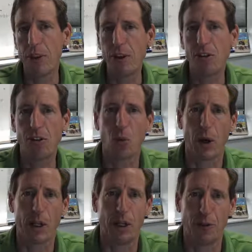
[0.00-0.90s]
this is
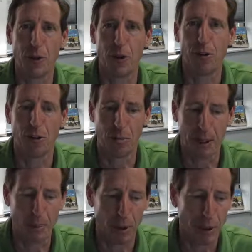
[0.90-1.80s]
what confuses
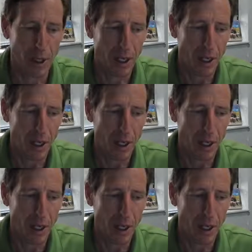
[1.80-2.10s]
people.